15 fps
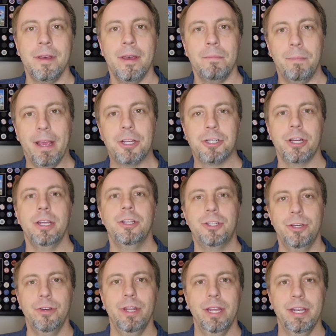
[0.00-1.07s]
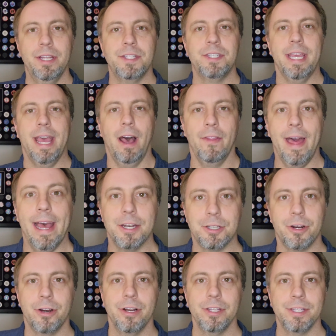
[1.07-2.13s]
Make sure you tune in to see how that
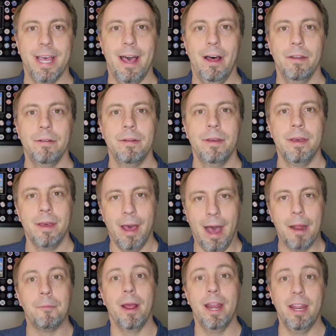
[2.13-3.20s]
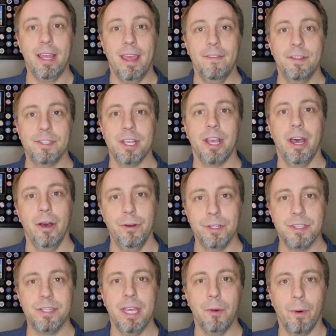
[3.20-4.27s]
turns out. I'm ready to give this a go and
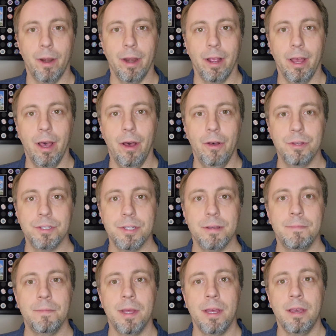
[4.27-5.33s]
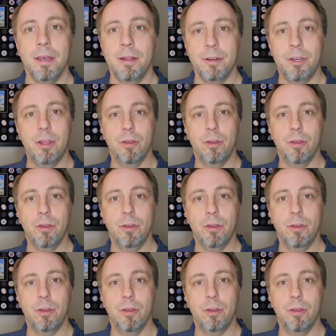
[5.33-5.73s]
see where it goes. Do you